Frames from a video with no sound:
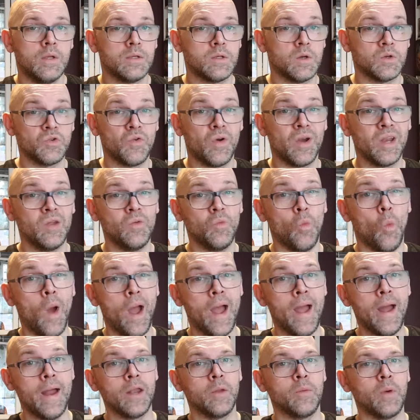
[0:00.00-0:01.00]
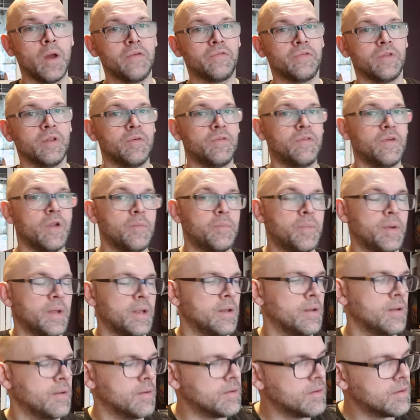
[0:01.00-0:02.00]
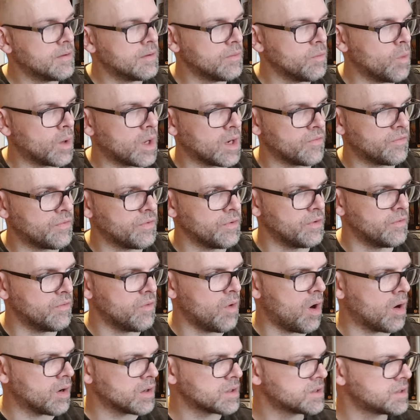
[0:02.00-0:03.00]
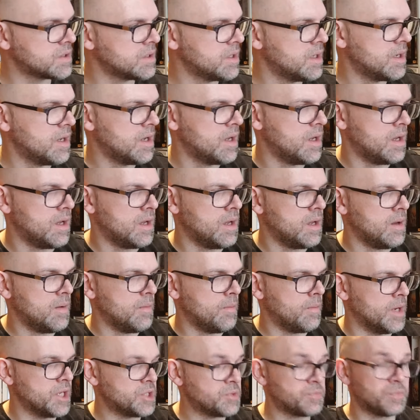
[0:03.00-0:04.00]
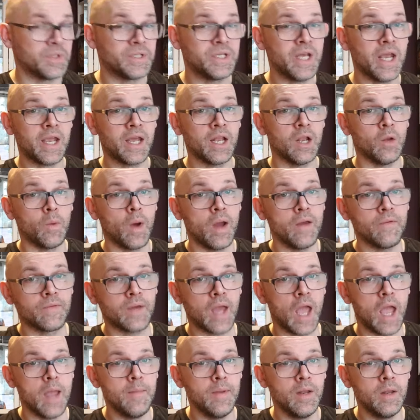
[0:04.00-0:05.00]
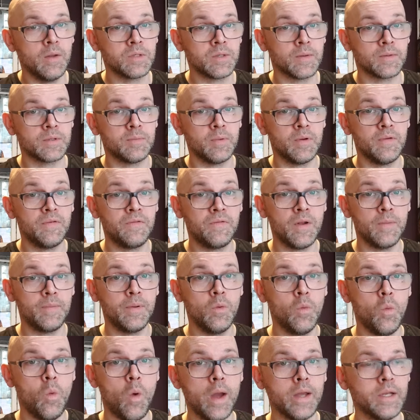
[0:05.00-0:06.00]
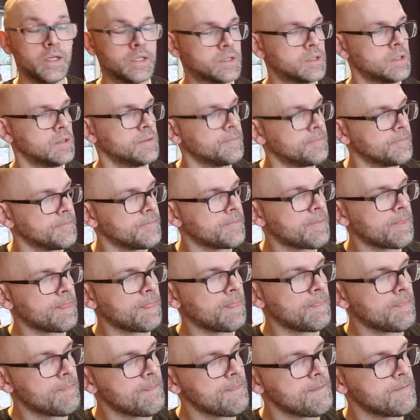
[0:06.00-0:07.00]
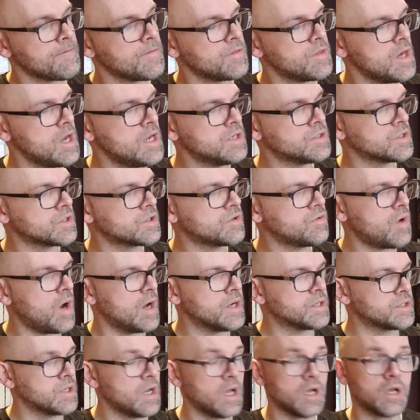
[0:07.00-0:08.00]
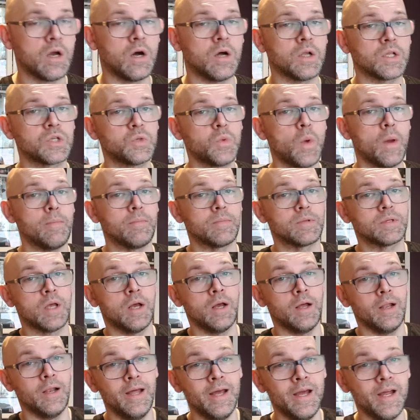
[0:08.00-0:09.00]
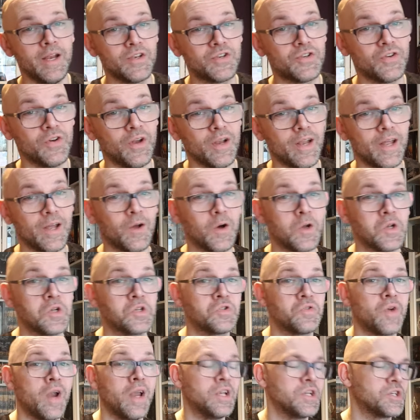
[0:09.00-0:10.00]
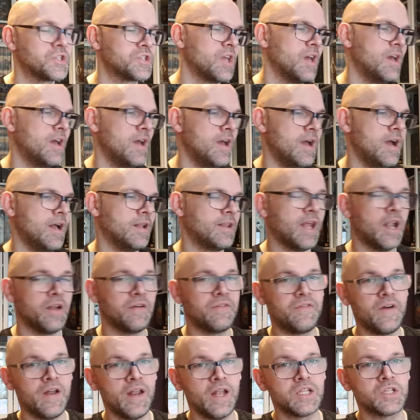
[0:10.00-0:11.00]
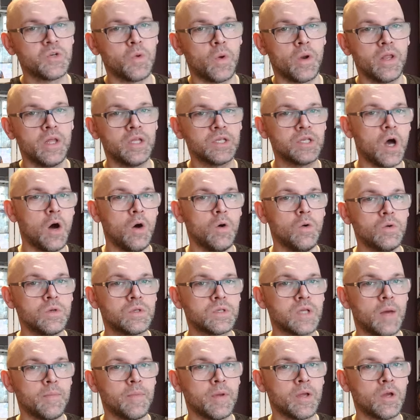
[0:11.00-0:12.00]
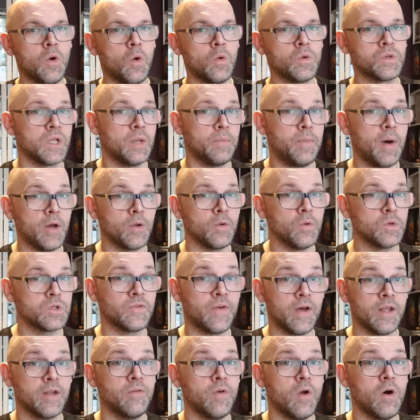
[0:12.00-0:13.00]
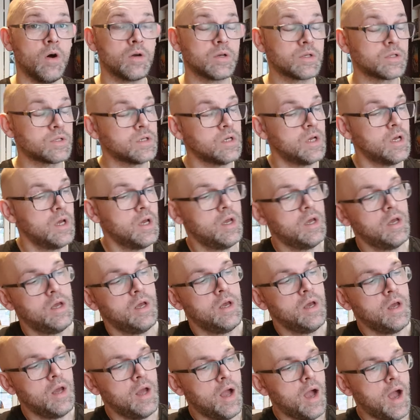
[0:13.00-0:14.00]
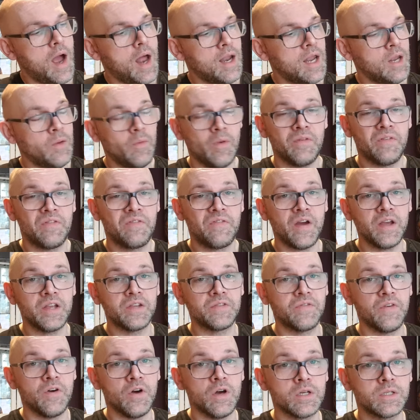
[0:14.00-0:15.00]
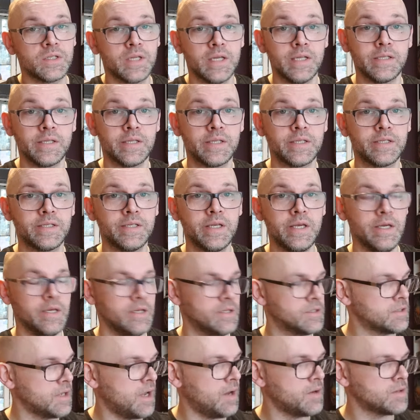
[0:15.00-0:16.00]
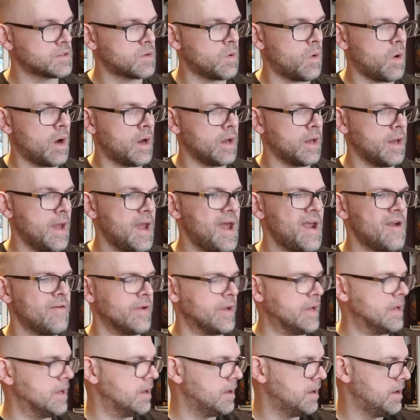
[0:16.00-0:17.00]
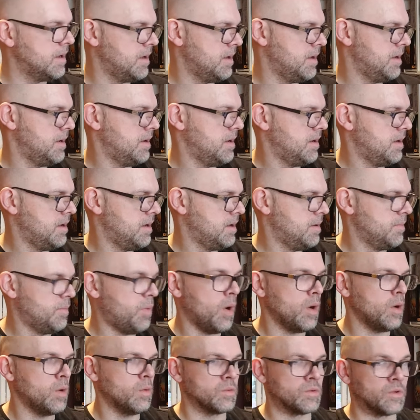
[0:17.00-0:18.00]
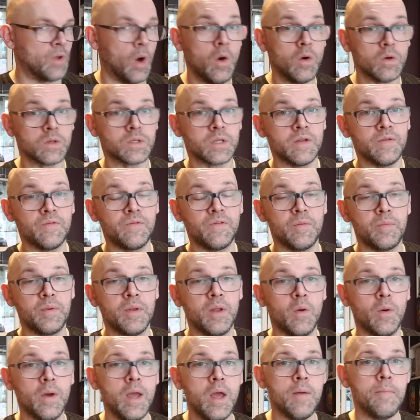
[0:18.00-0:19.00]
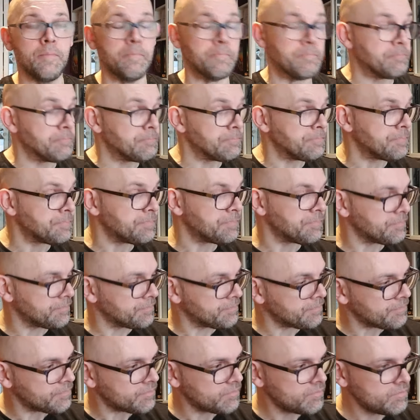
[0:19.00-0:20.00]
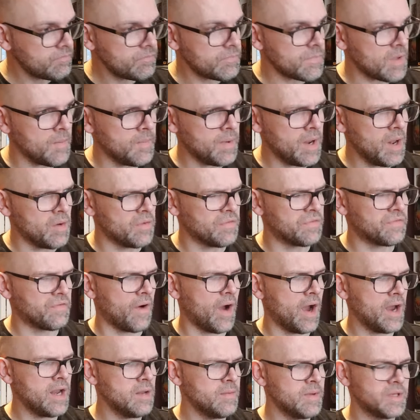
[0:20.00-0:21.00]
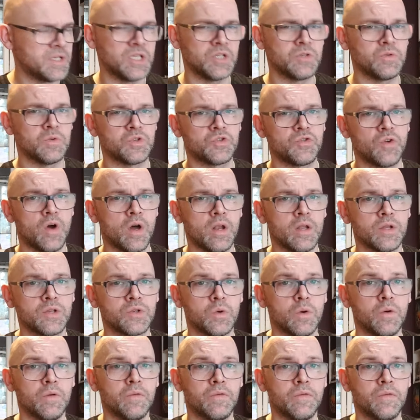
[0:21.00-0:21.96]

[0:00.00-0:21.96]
So I was already wet anyway from the flipping walking through the rocks. But this particular wave came in, it was up to my flipping waist. Jesus Christ, I can't swim. So I literally got drenched. Then I fell into one of these holes that had been causing the puddles around the rocks. And he went face first into the sea. So that was quite hairy. Poor little dogs didn't flipping know what hit them. But they were fine. The missus was trying to sort